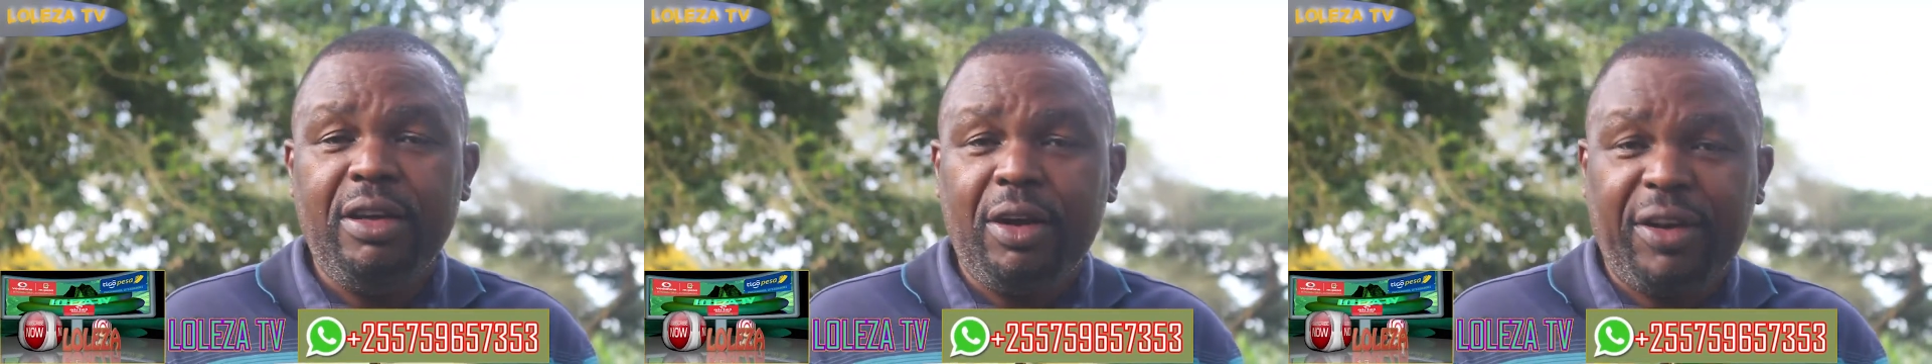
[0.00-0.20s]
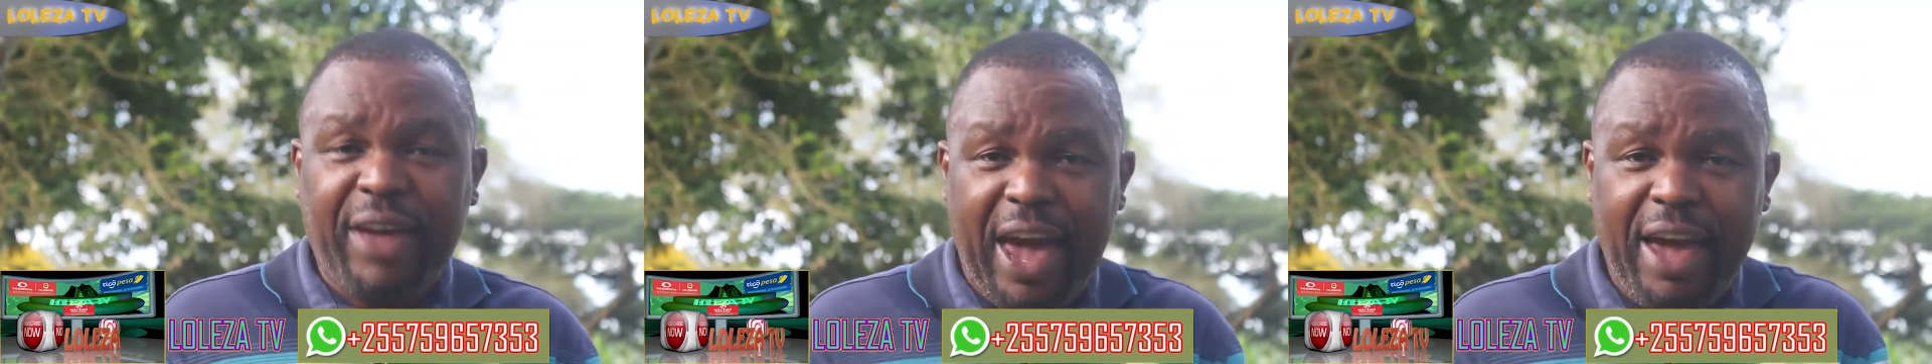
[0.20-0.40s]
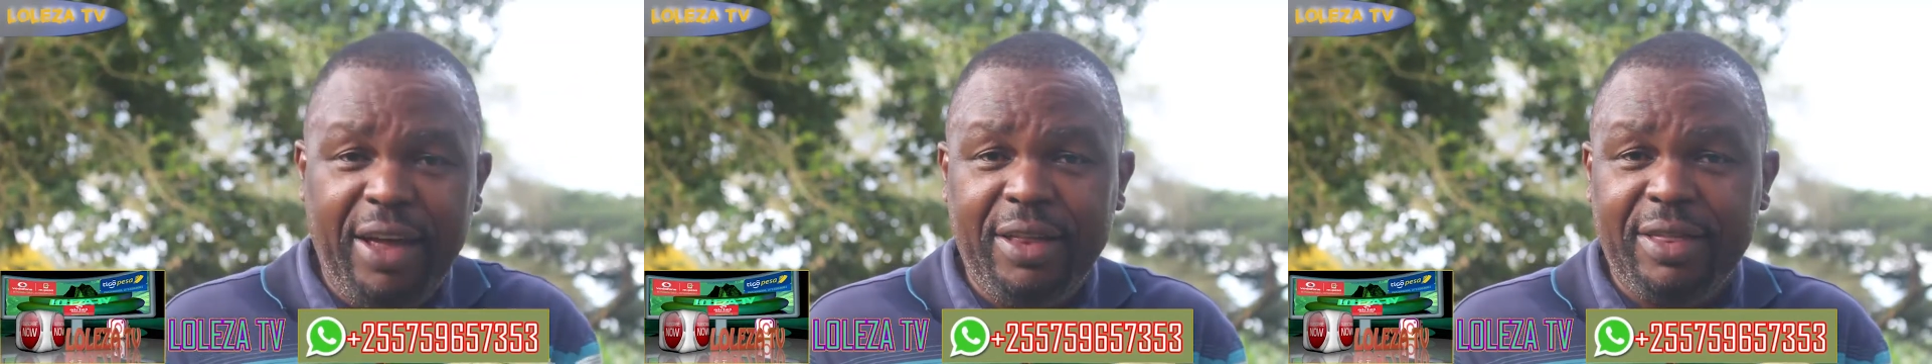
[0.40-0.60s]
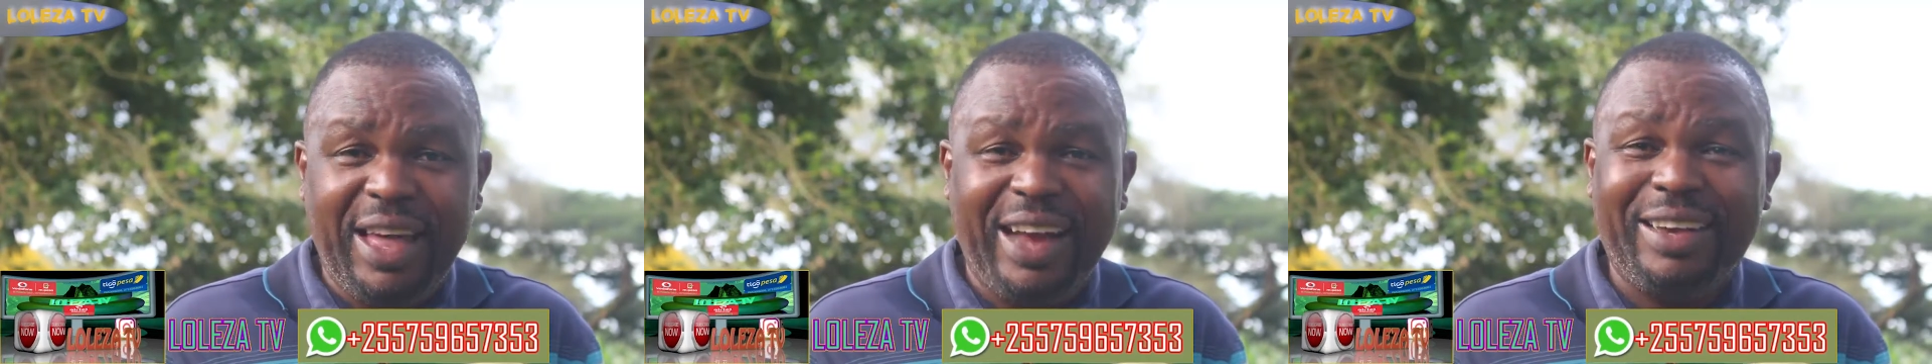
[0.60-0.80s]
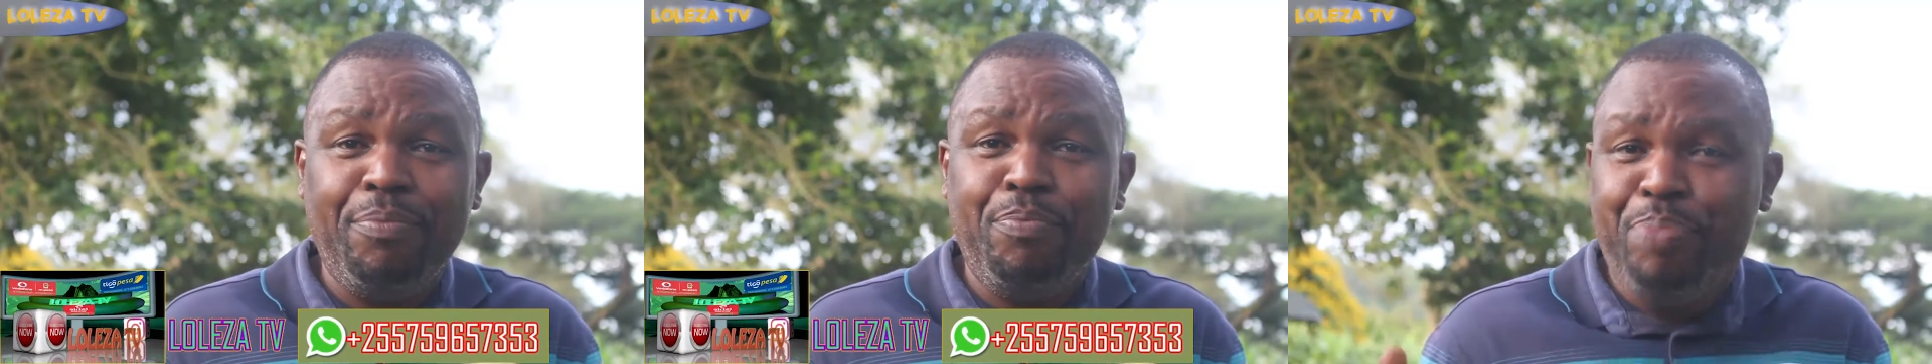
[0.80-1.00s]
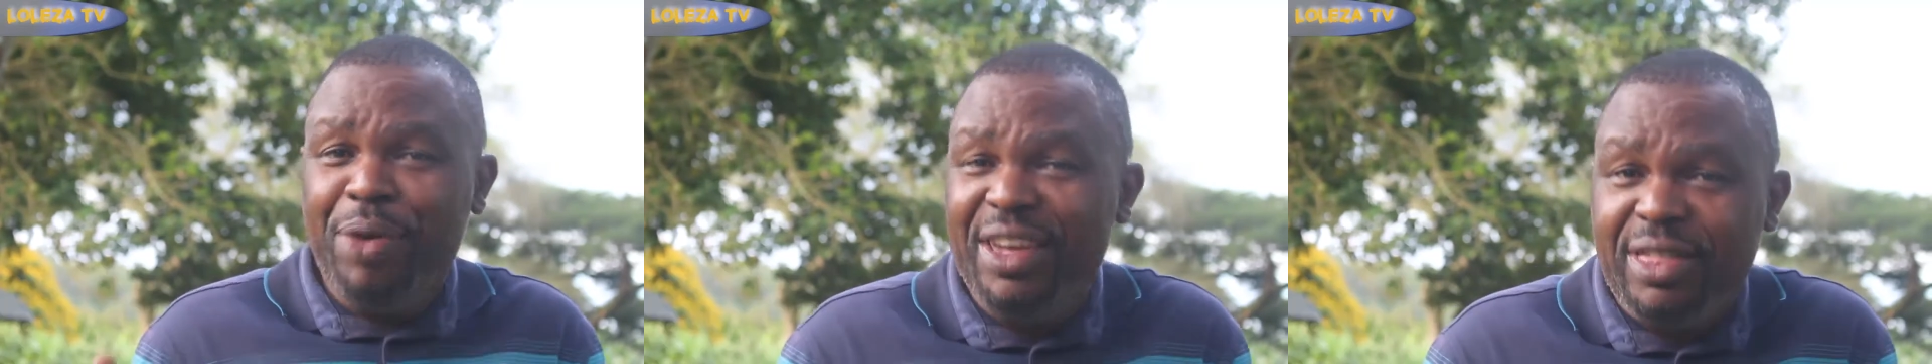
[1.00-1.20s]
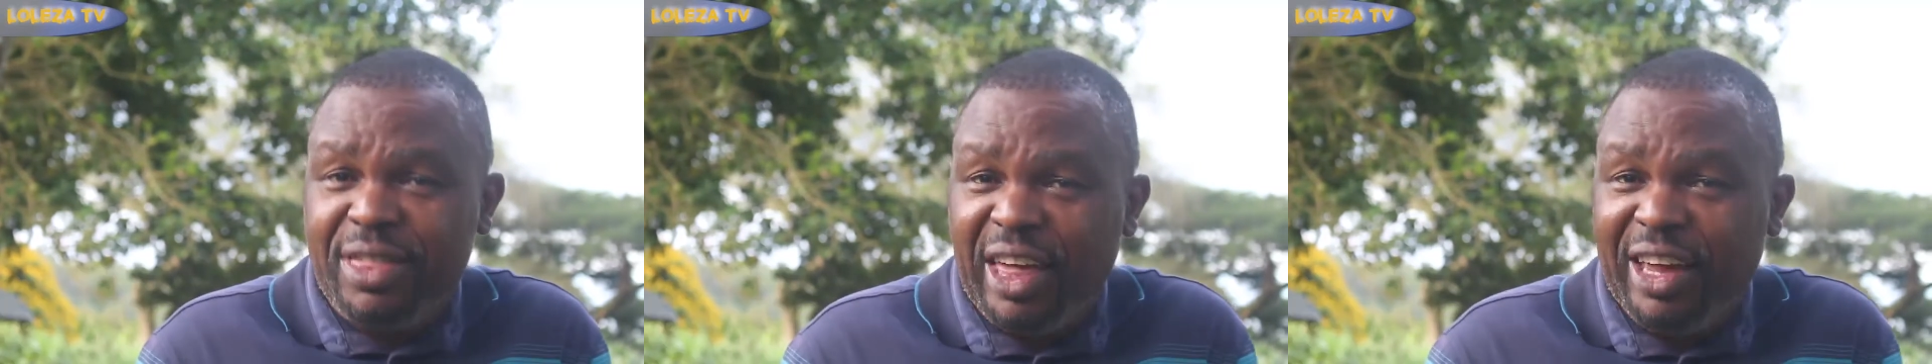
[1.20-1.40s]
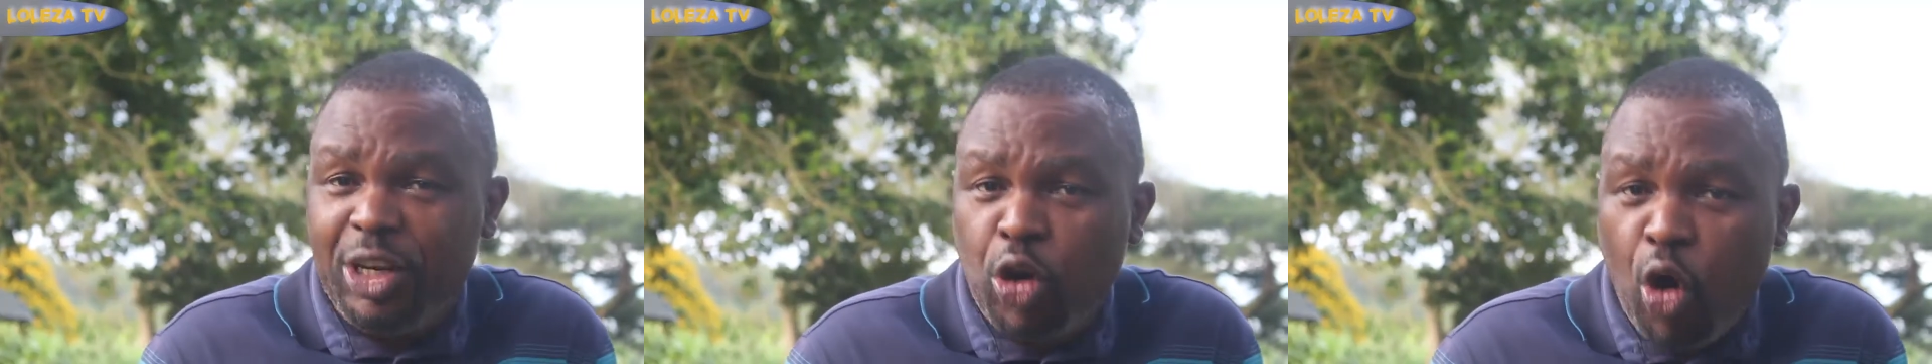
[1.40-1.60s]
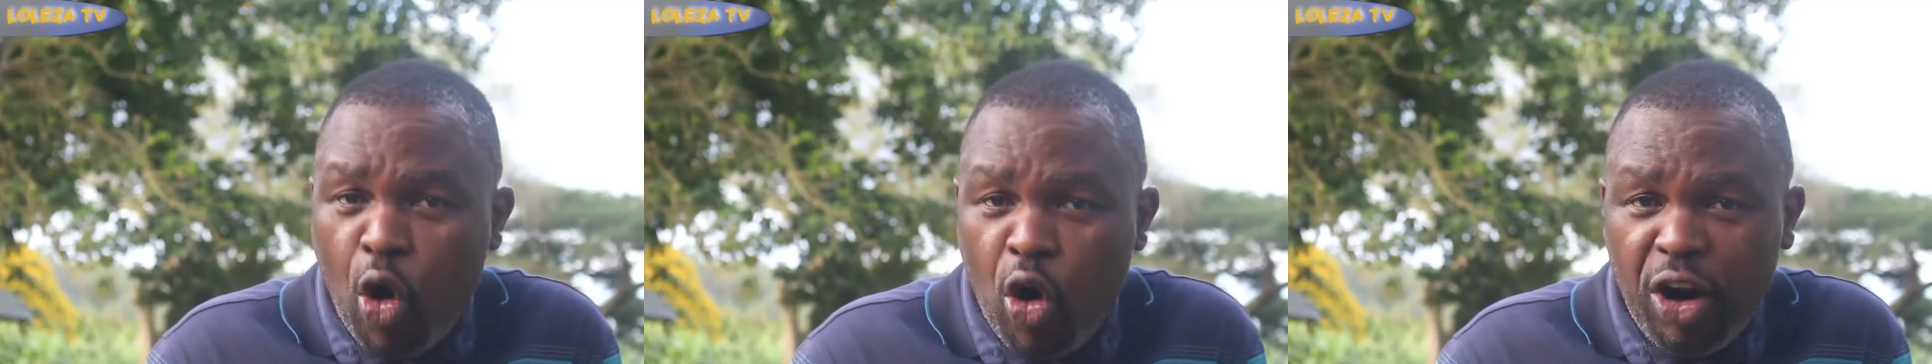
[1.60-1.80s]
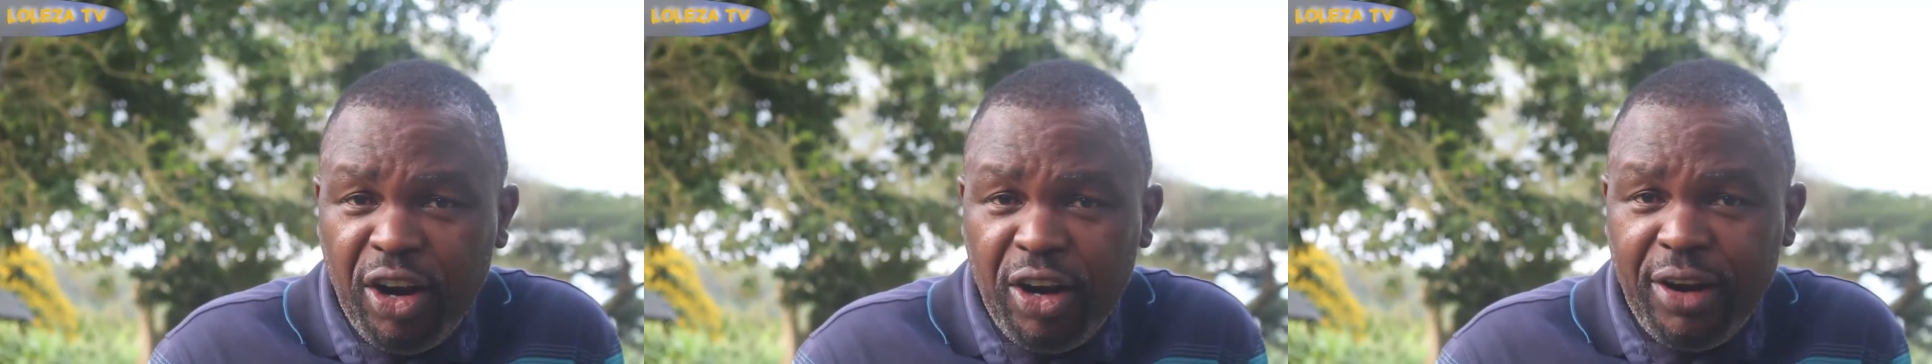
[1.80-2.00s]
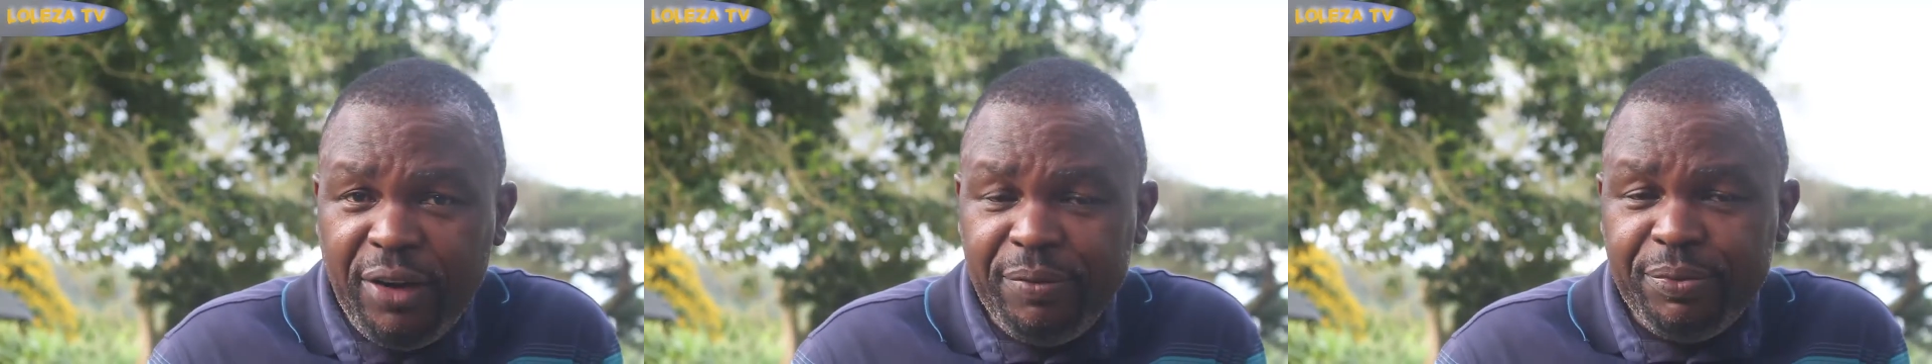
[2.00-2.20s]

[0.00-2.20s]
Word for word: Okay, that big thing tall.